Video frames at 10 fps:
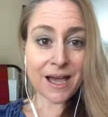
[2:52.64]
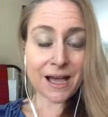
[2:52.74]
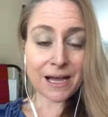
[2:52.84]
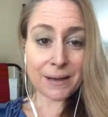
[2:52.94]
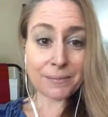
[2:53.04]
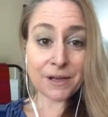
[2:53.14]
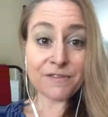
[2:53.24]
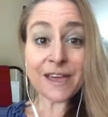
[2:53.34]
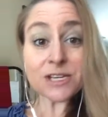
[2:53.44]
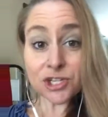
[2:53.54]

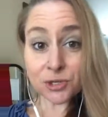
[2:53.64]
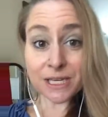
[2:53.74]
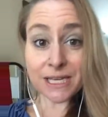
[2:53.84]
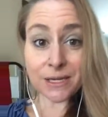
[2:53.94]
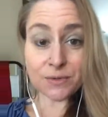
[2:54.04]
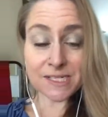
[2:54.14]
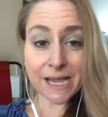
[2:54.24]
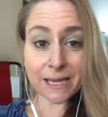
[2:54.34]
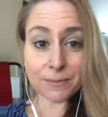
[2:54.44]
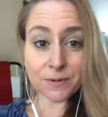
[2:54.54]
Eventually, he was
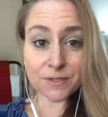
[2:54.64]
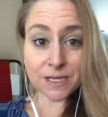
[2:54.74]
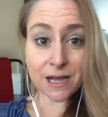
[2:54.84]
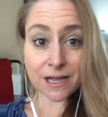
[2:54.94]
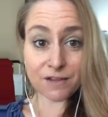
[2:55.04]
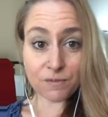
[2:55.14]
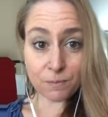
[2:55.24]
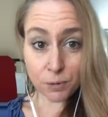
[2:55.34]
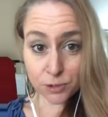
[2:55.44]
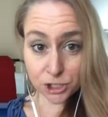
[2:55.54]
able to kind of
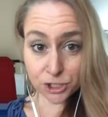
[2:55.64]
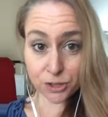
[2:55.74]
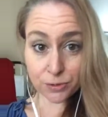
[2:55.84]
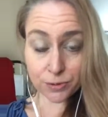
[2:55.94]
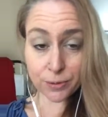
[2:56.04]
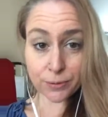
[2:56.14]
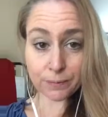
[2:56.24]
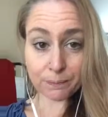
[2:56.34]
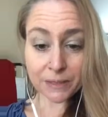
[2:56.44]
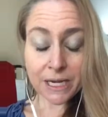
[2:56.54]
push through.
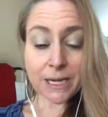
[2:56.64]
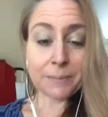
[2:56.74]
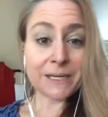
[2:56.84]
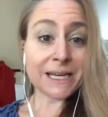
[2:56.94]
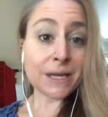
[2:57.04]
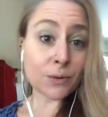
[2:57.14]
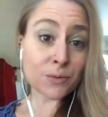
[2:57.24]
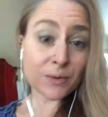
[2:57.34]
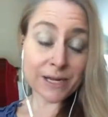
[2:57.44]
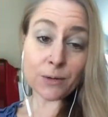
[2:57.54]
But
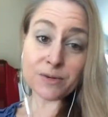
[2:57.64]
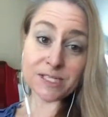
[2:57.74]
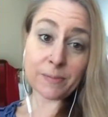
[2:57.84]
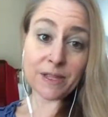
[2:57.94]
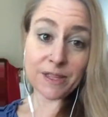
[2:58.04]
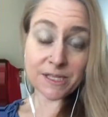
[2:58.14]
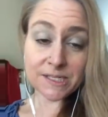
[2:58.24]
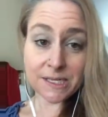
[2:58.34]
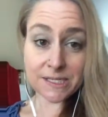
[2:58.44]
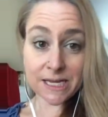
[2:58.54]
here were some of the things
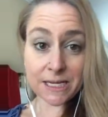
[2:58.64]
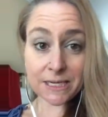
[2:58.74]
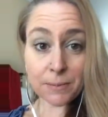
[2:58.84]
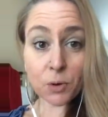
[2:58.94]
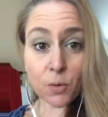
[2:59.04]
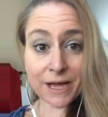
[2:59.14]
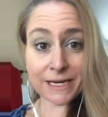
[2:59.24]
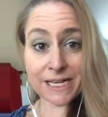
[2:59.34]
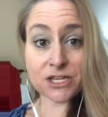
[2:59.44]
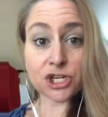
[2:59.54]
that he did. Number one,
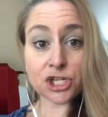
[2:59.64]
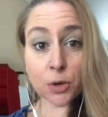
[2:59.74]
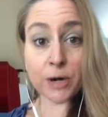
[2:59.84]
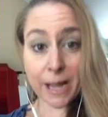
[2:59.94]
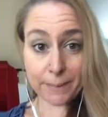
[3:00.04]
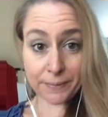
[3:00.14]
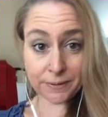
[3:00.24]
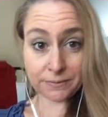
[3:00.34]
he showed up.